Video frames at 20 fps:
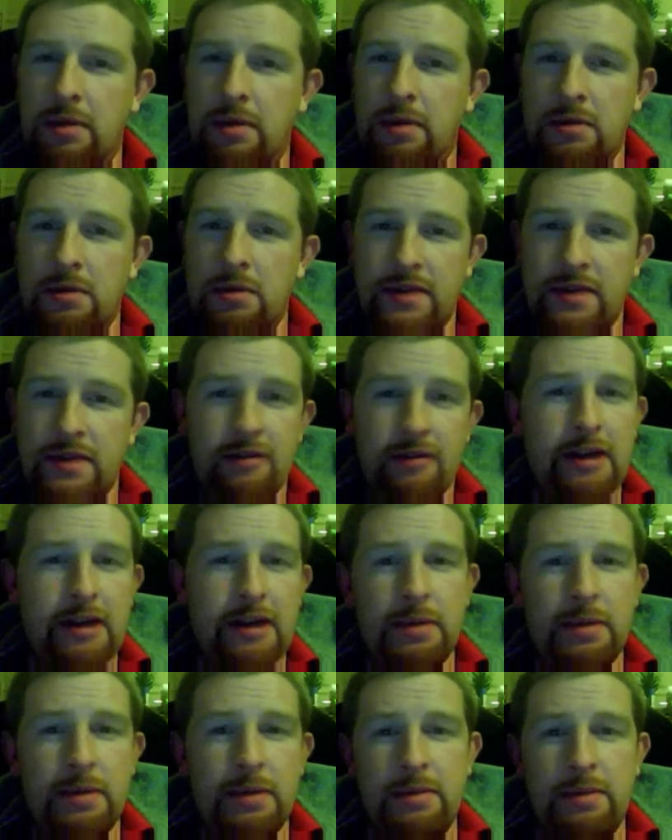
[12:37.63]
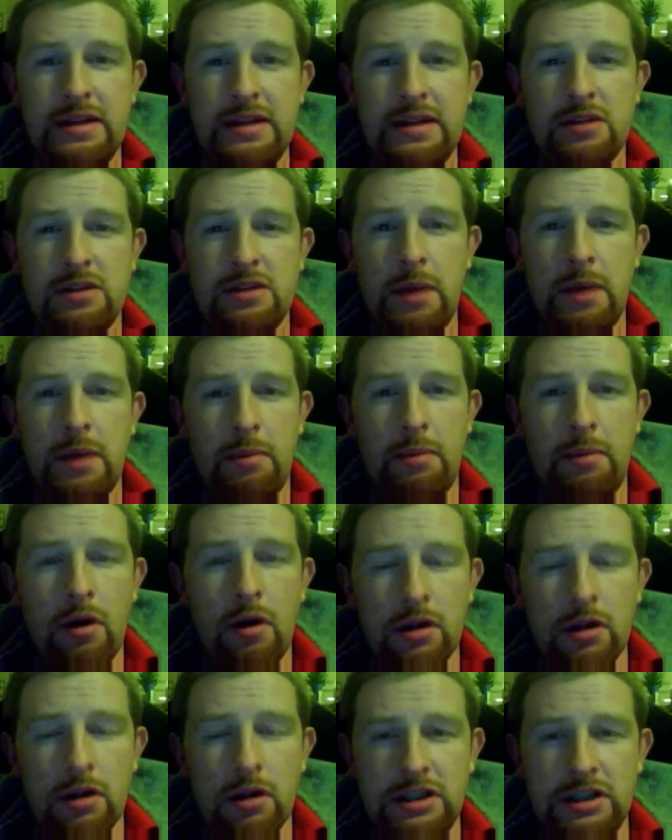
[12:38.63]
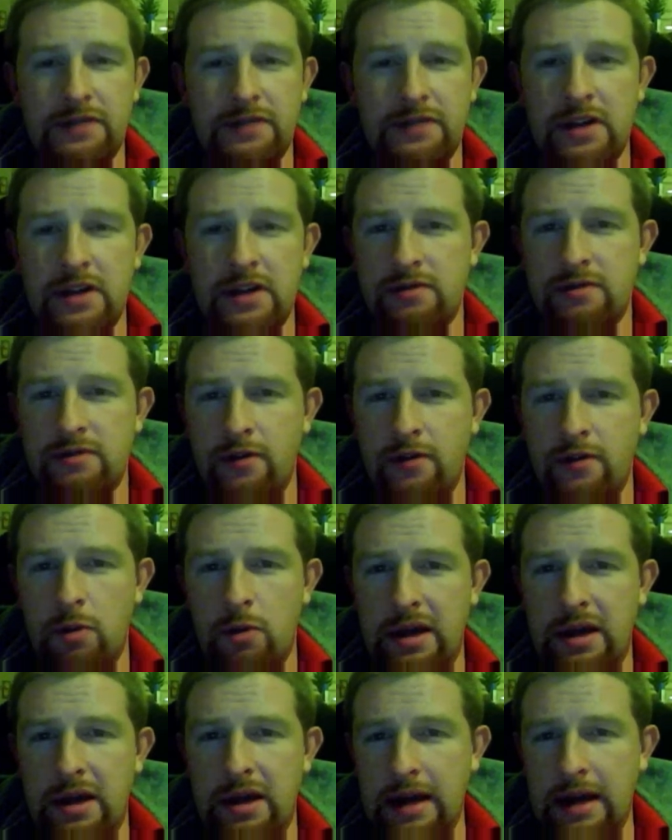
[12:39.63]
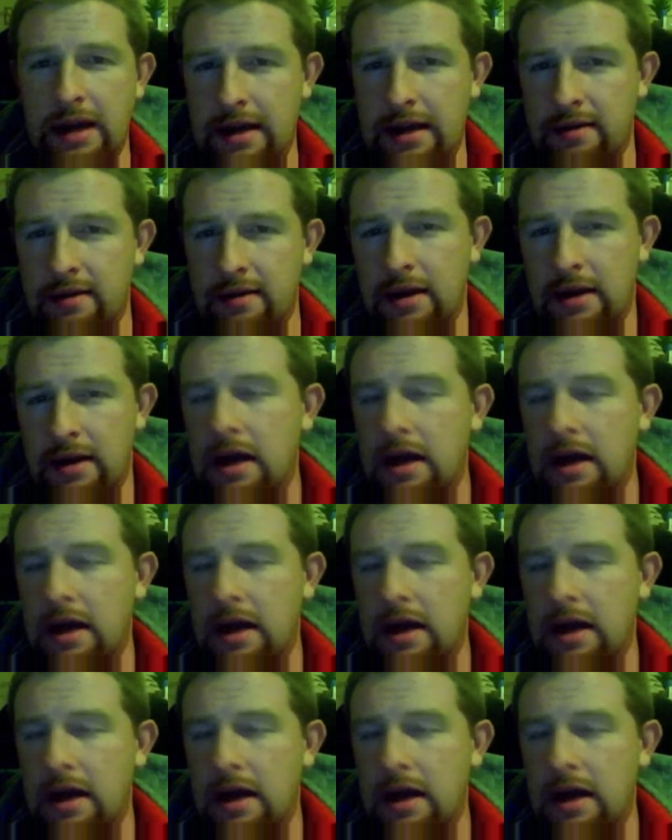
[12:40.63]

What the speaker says: but I was incredibly busy, so my apologies for this review being late.